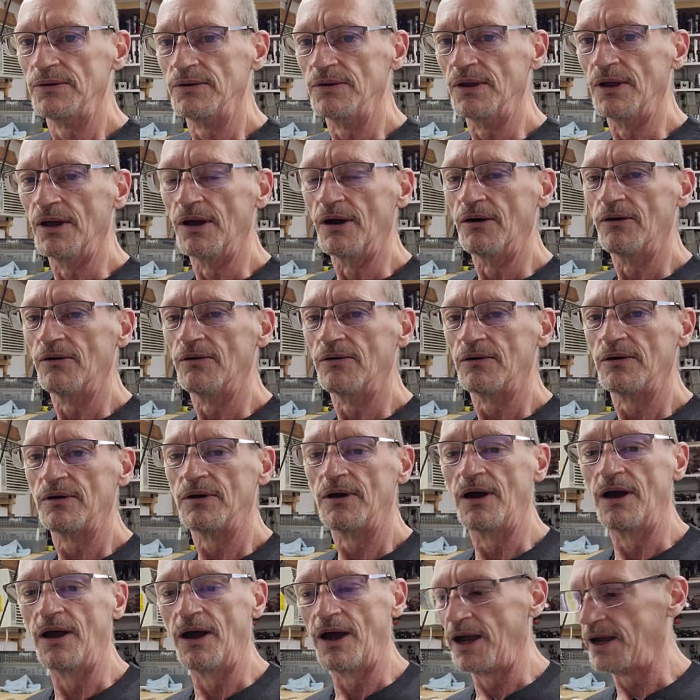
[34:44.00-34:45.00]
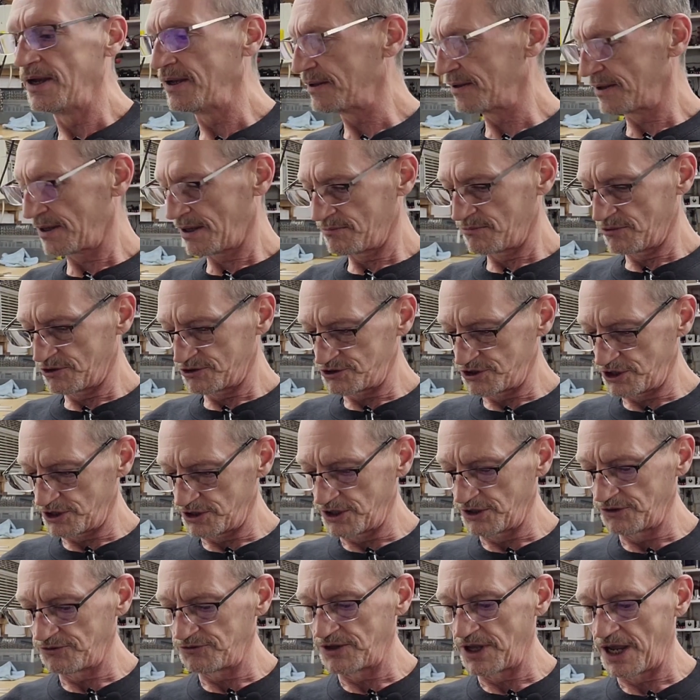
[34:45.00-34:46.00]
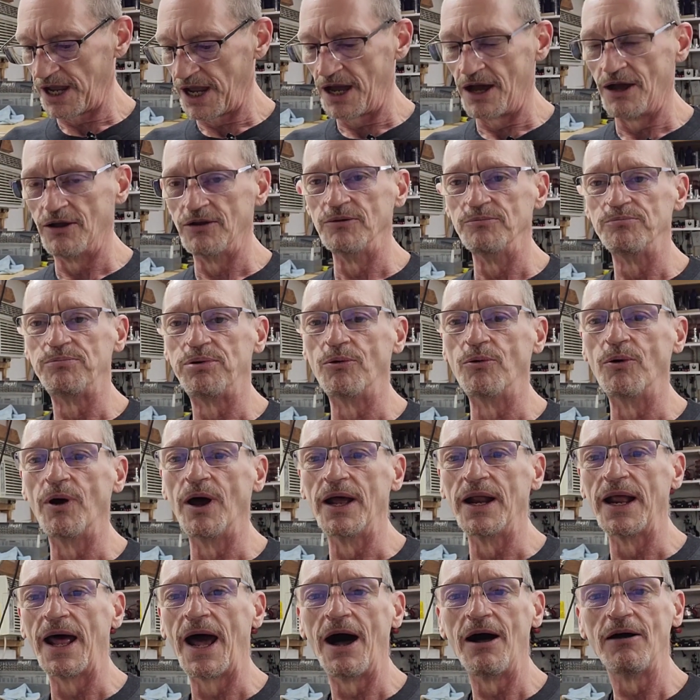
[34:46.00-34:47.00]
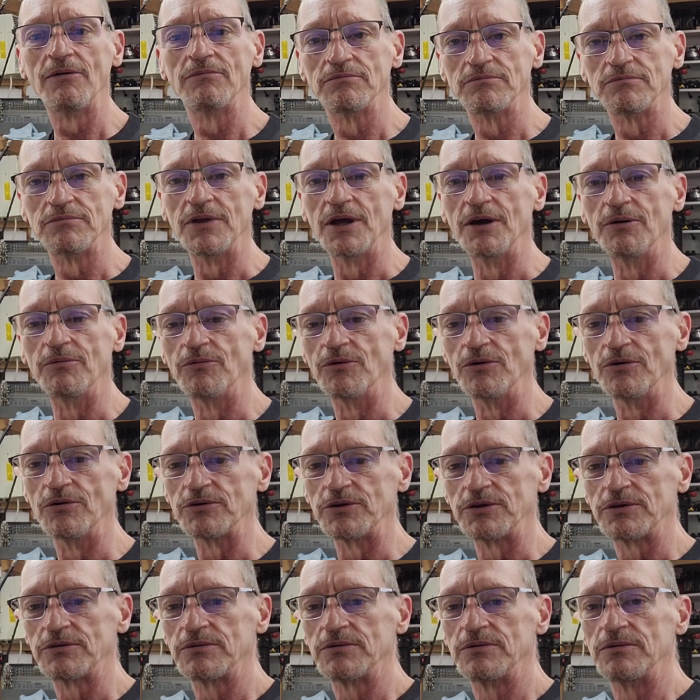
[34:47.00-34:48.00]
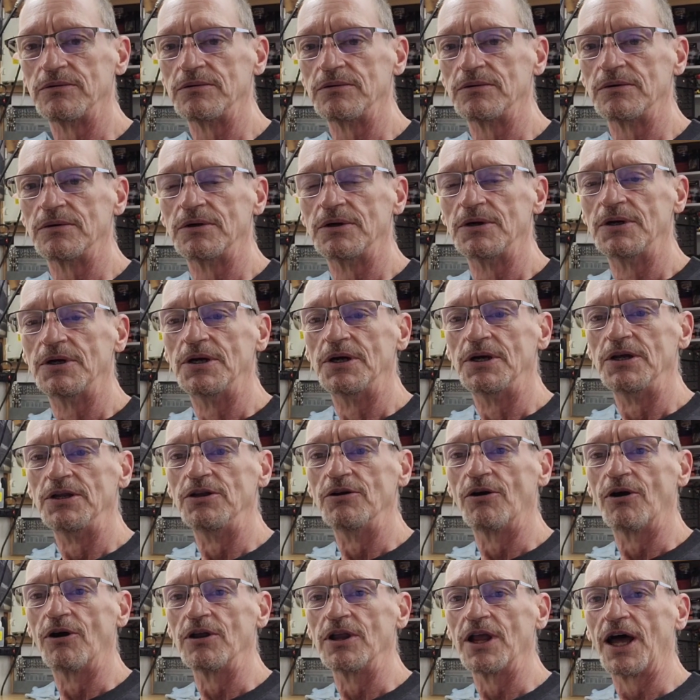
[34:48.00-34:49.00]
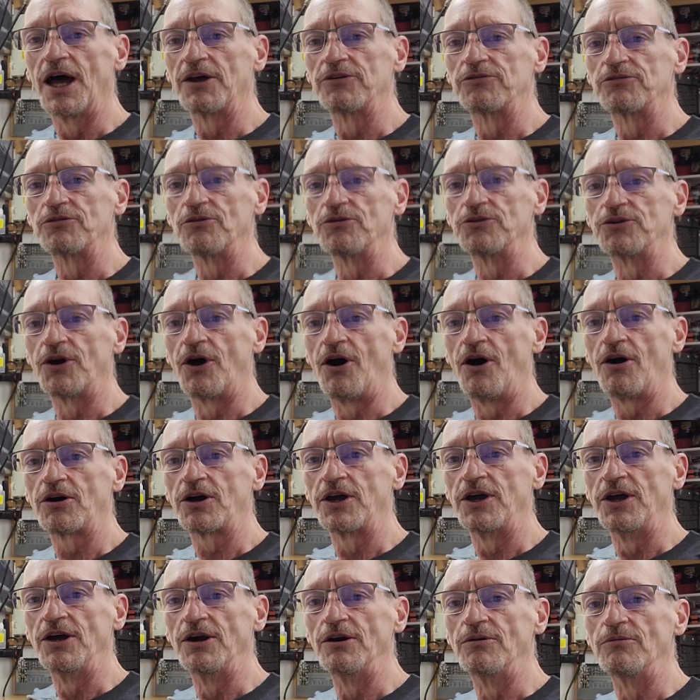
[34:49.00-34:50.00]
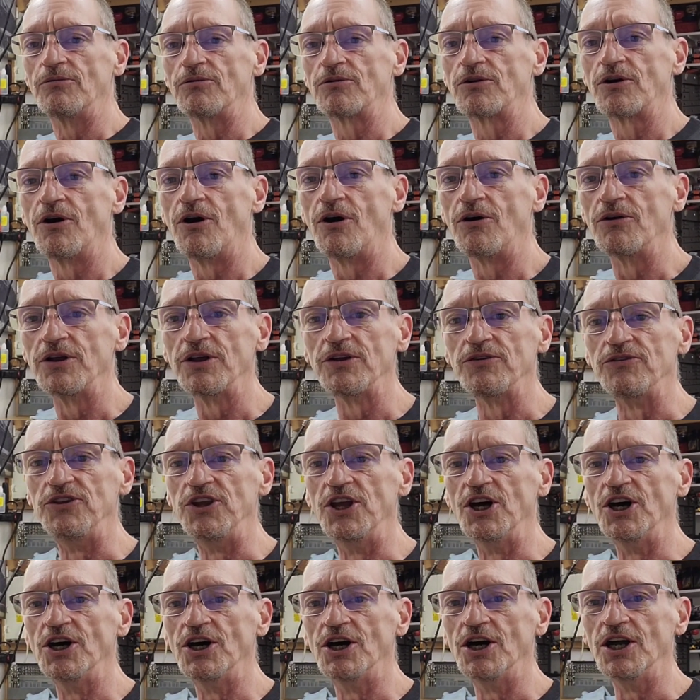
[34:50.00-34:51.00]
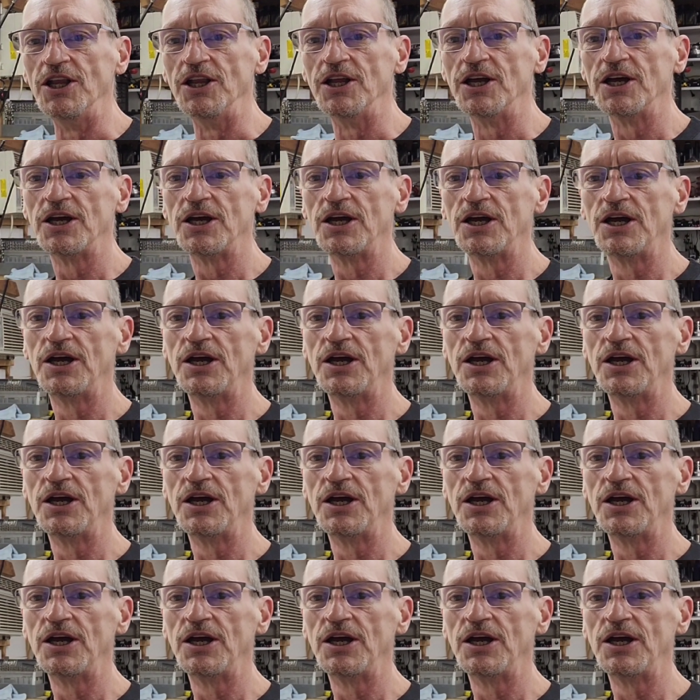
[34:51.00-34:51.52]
Yeah, all right, I'm gonna shut this down and pull that out and then we'll do our last little talk here and we'll call this done.